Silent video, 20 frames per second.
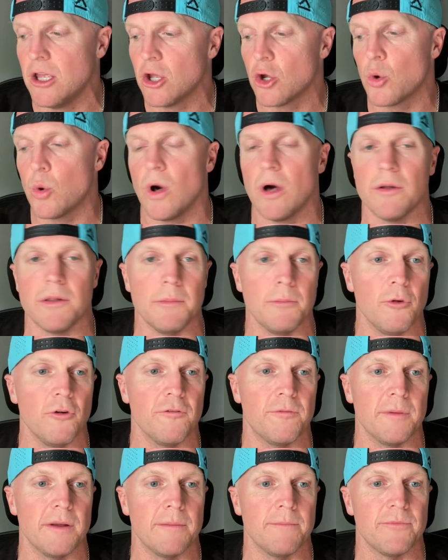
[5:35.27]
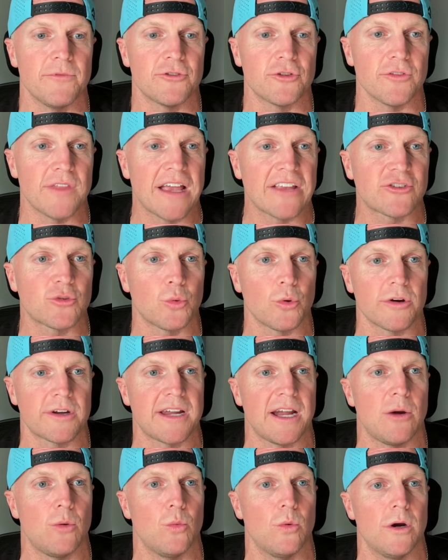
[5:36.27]
quality movement. So that's
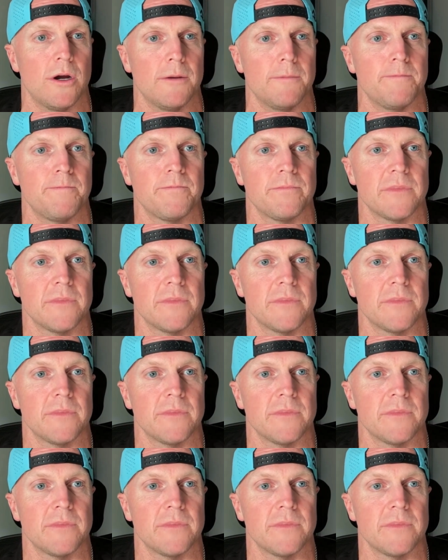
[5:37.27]
workout 1.